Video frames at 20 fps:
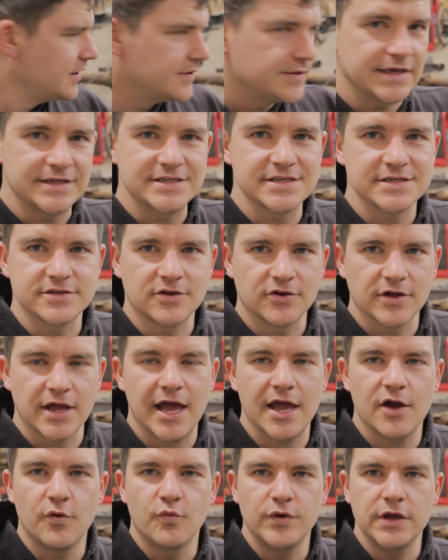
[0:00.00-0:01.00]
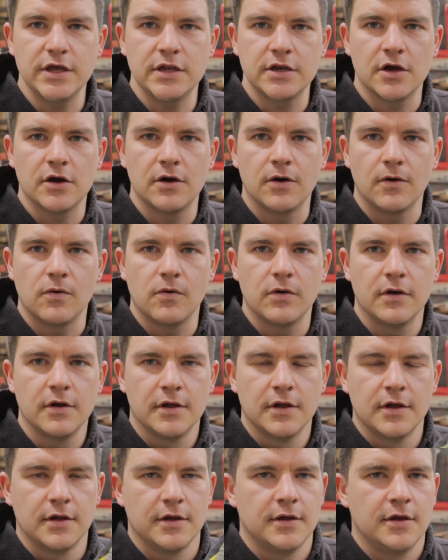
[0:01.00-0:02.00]
Thanks to this little guy, we know
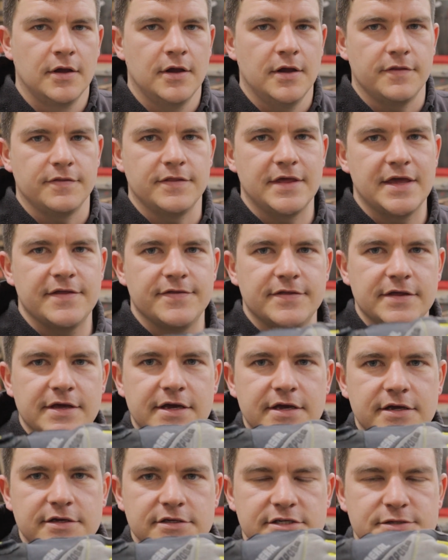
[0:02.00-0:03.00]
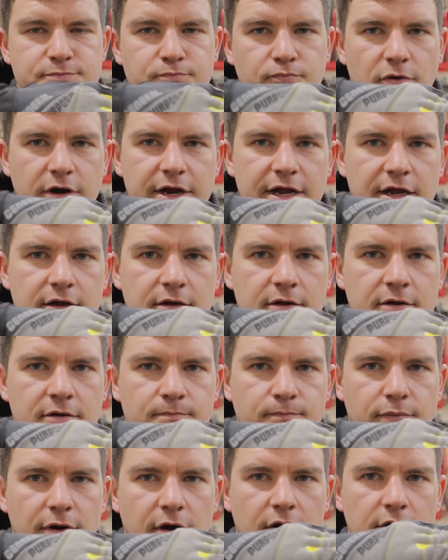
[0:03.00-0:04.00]
that the spring
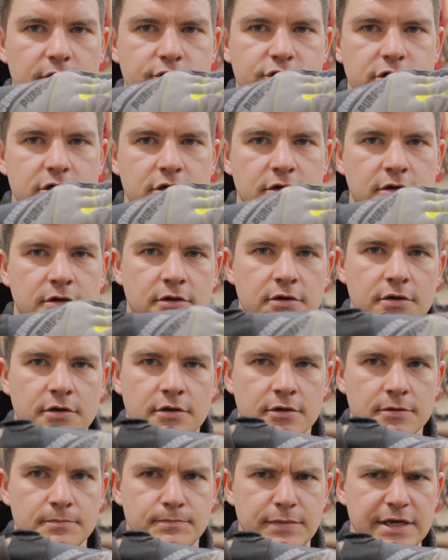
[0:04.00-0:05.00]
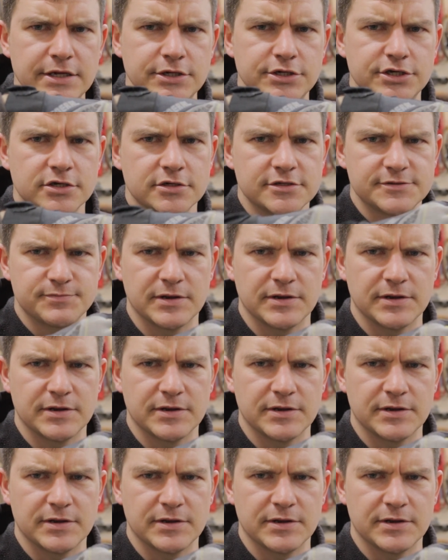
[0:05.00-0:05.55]
perch pitch,